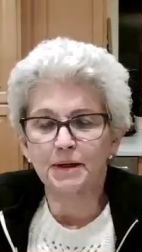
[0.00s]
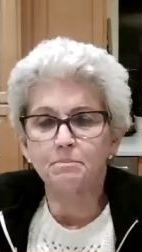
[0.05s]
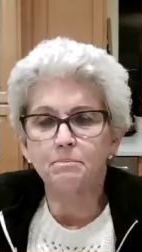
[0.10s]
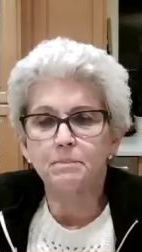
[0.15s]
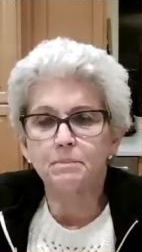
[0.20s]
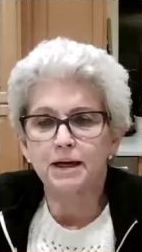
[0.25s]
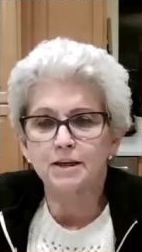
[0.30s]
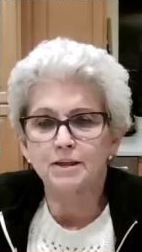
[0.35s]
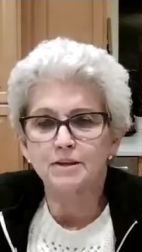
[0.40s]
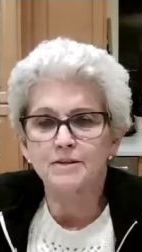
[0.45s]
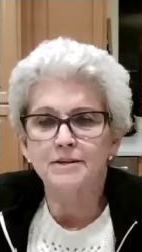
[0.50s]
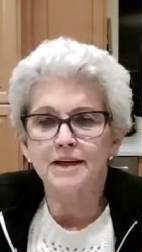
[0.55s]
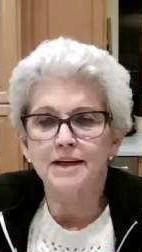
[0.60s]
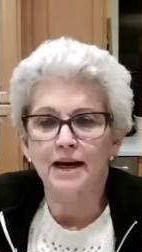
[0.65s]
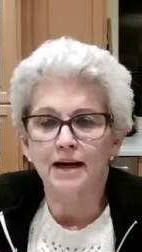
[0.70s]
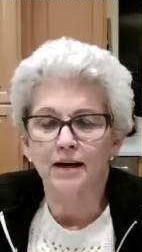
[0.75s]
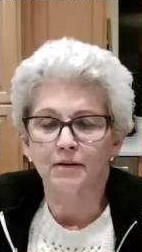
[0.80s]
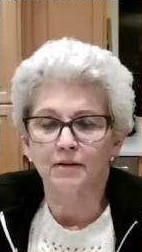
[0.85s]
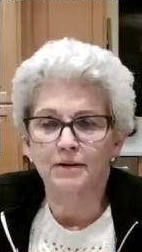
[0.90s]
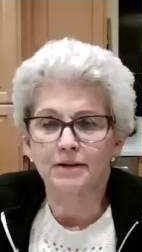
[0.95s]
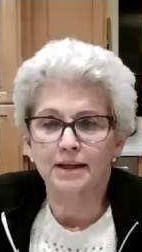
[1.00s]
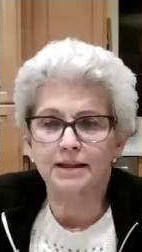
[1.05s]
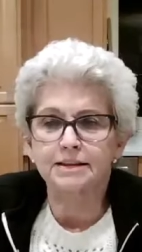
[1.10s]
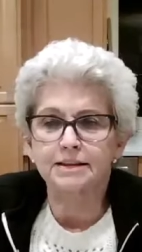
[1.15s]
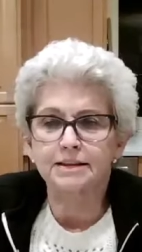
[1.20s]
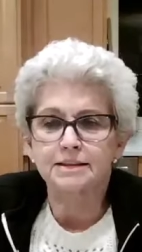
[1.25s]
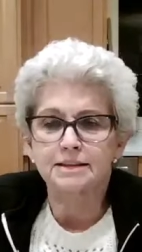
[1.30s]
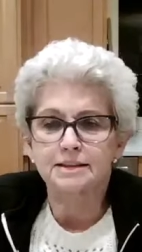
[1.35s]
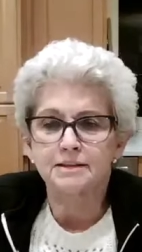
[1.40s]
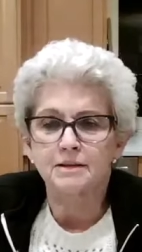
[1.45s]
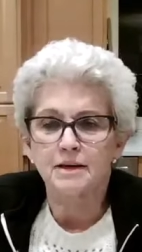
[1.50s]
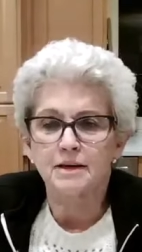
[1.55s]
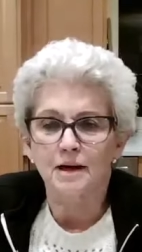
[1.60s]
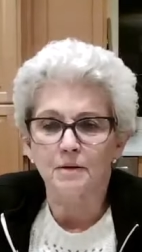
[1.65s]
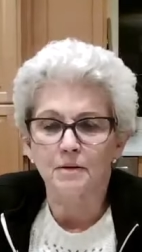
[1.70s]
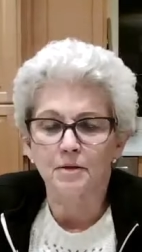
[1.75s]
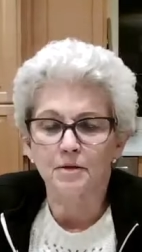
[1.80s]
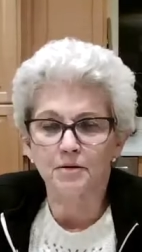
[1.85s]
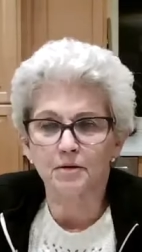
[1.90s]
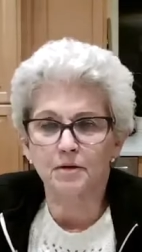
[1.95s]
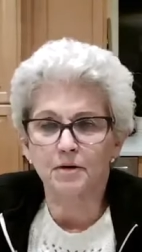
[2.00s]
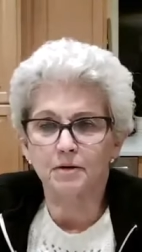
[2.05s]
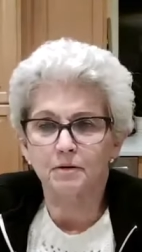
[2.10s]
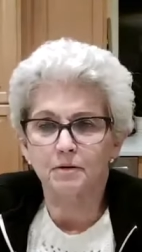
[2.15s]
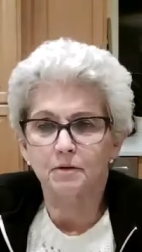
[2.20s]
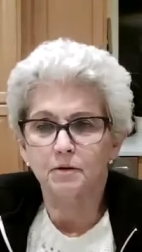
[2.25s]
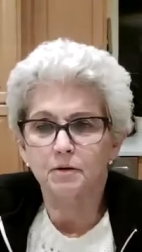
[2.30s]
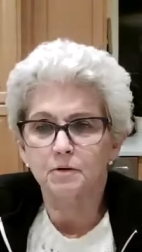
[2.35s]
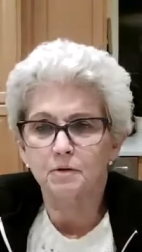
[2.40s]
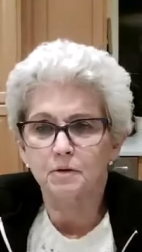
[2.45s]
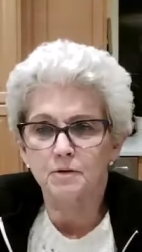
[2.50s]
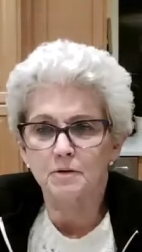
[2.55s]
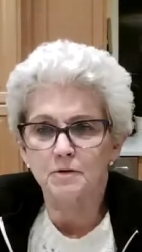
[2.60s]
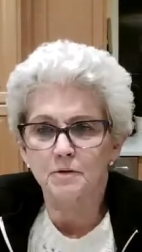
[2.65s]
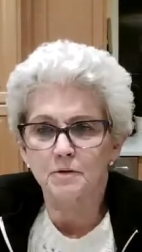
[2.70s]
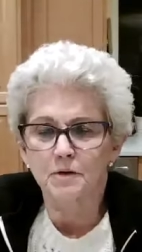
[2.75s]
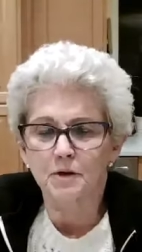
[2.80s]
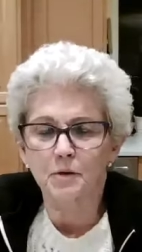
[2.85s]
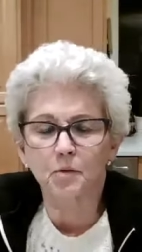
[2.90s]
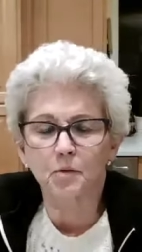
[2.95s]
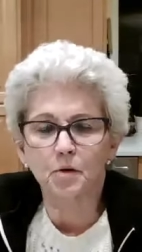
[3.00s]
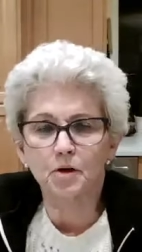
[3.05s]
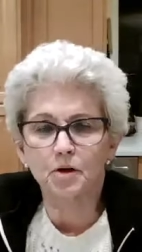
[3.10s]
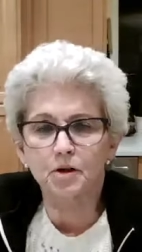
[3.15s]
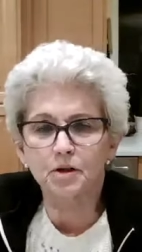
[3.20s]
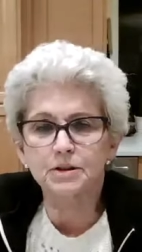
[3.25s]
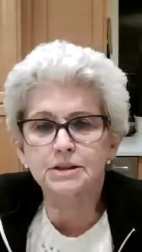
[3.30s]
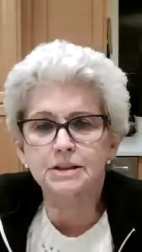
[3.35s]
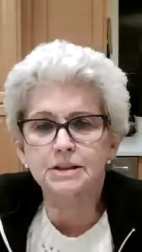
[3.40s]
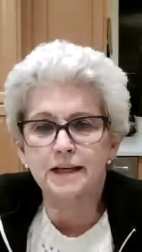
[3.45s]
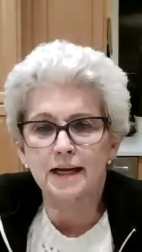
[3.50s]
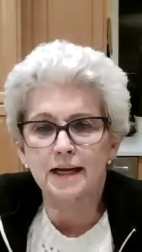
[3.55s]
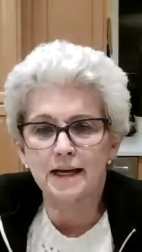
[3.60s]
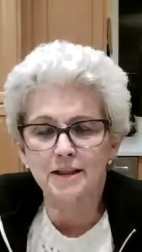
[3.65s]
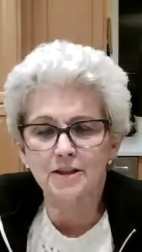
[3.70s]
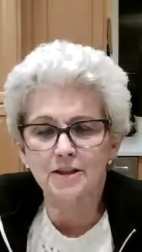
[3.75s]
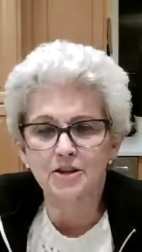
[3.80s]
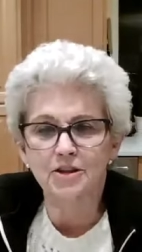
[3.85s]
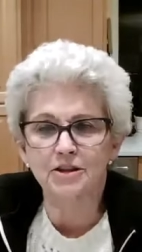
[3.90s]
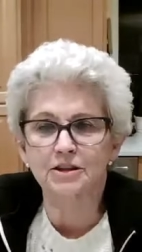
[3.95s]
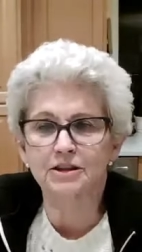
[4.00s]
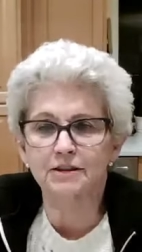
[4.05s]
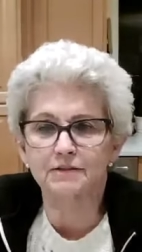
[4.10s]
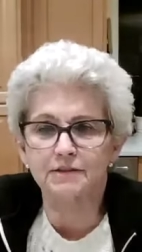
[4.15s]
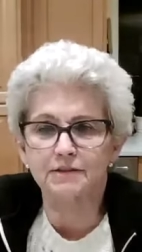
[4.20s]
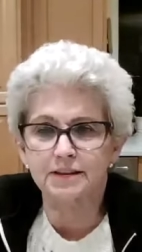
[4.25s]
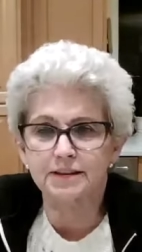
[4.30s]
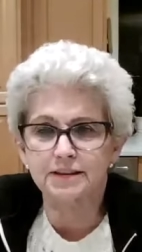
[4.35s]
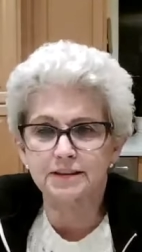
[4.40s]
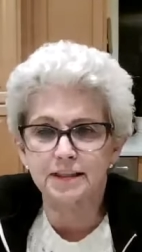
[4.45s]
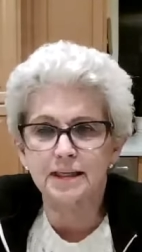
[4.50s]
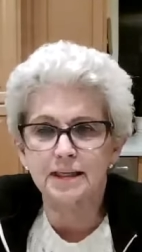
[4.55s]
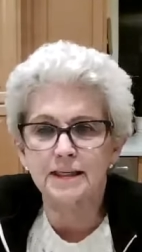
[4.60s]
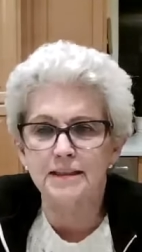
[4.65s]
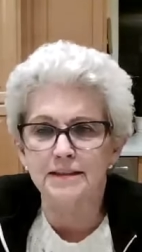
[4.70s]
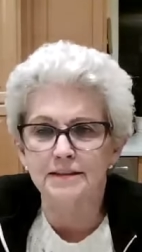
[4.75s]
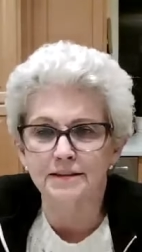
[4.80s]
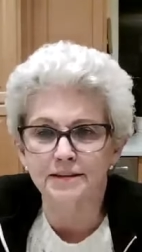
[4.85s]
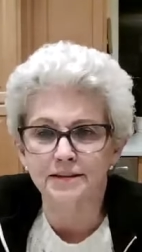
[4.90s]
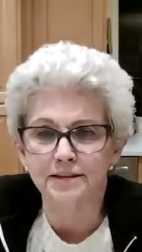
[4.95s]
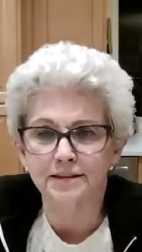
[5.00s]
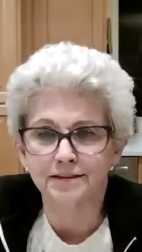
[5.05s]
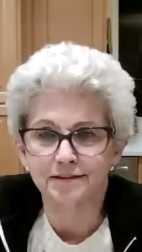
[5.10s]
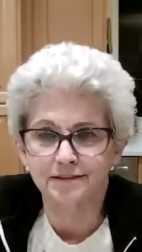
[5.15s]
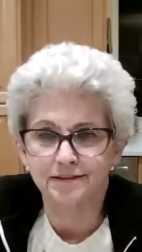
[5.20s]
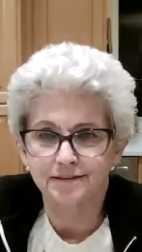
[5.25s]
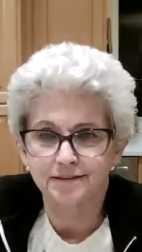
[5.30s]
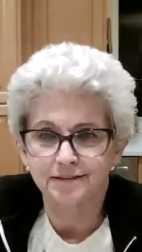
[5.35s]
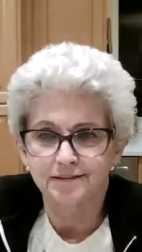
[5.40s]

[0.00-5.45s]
something better now, and that's the words and actions of the Son,